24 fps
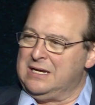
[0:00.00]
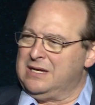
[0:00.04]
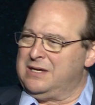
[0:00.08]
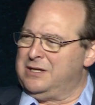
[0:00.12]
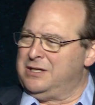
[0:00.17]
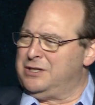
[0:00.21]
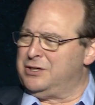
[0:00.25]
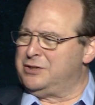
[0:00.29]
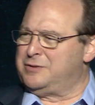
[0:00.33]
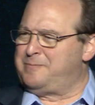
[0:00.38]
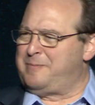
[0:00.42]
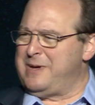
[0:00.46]

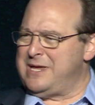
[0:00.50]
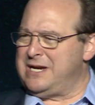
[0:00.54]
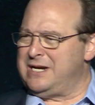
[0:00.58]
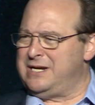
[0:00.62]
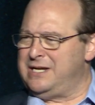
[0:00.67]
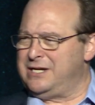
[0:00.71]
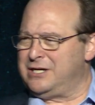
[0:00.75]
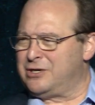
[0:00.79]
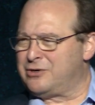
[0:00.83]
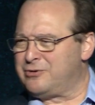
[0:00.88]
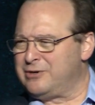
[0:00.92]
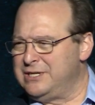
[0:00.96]
there's been an
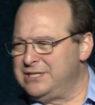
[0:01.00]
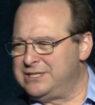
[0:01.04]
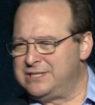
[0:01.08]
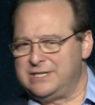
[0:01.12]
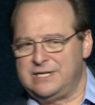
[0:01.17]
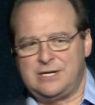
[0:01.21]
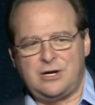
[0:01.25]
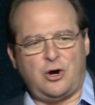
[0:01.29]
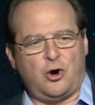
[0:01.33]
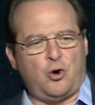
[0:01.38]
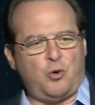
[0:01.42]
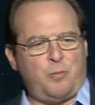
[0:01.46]

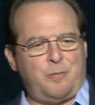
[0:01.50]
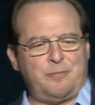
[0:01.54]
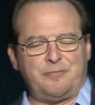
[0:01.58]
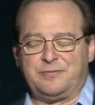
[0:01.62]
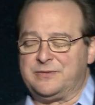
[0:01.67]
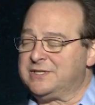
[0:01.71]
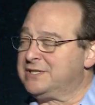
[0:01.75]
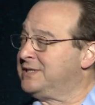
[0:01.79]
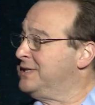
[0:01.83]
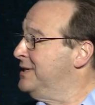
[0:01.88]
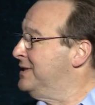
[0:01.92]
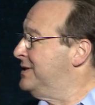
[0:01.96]
increasing hope
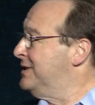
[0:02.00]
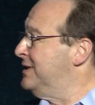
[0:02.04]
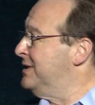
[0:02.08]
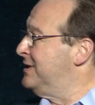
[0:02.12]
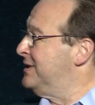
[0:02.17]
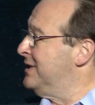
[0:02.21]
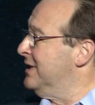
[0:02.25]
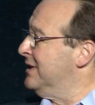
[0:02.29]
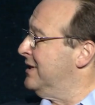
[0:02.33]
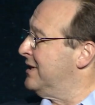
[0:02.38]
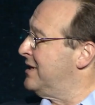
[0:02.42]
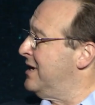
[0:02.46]
since the
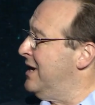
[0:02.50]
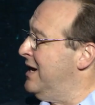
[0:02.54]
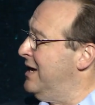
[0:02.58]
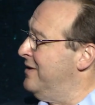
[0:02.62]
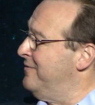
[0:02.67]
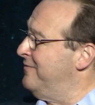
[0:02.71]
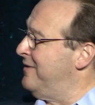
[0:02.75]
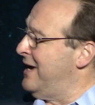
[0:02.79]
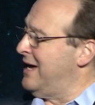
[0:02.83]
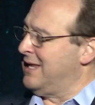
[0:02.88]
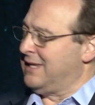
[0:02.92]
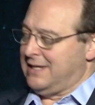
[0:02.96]
Silicon
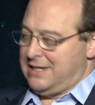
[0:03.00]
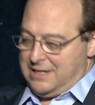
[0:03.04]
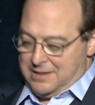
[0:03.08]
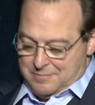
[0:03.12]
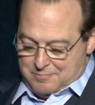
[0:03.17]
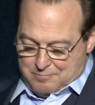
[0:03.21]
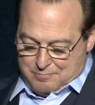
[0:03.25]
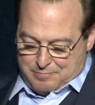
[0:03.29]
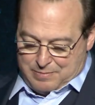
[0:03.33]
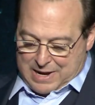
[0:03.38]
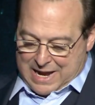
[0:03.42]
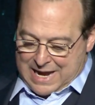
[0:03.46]
Valley
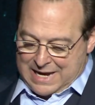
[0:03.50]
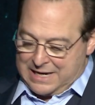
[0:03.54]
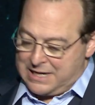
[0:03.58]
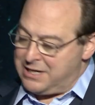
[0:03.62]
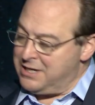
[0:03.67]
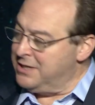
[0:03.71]
Bank